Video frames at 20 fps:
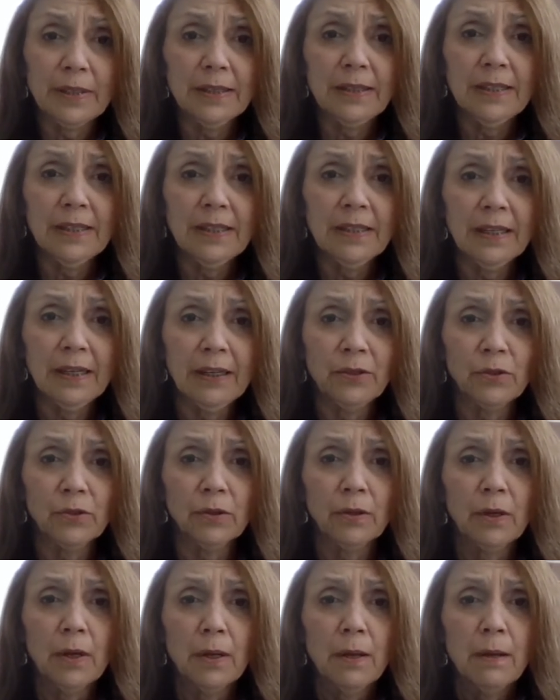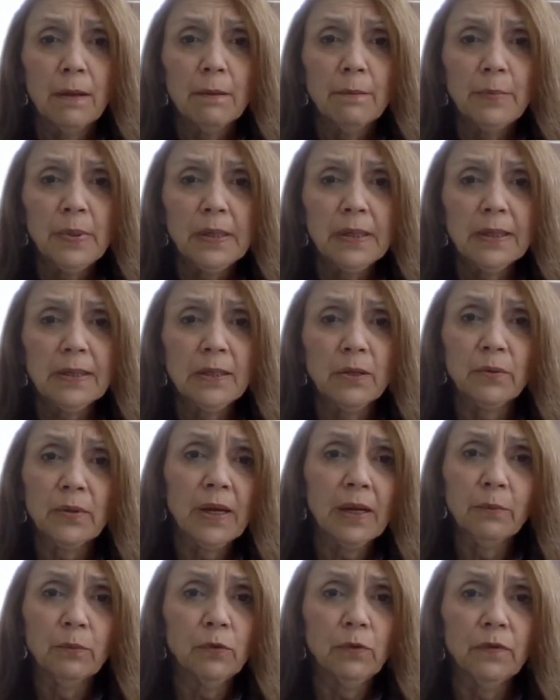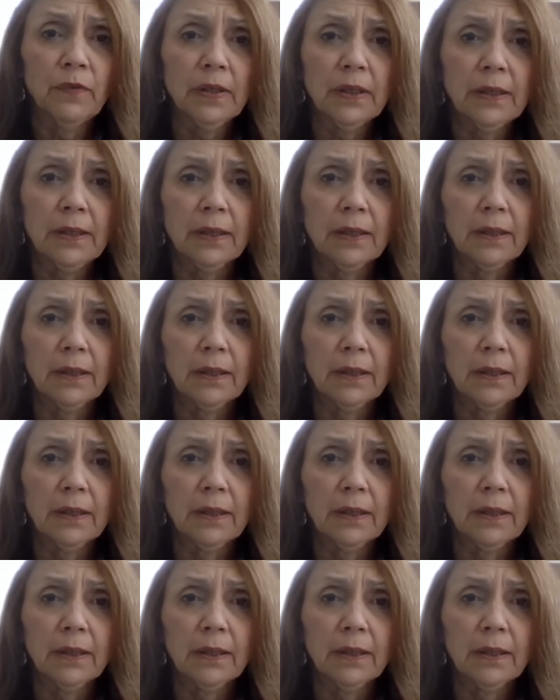teenager, because they're not moving.